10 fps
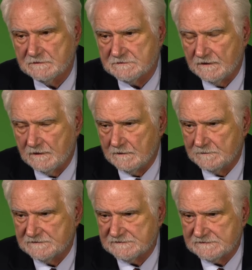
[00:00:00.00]

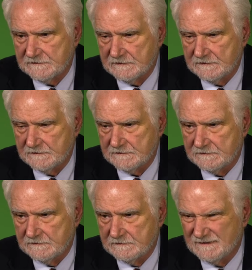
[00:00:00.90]
jobs,
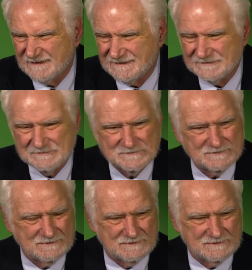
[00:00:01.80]
I kind of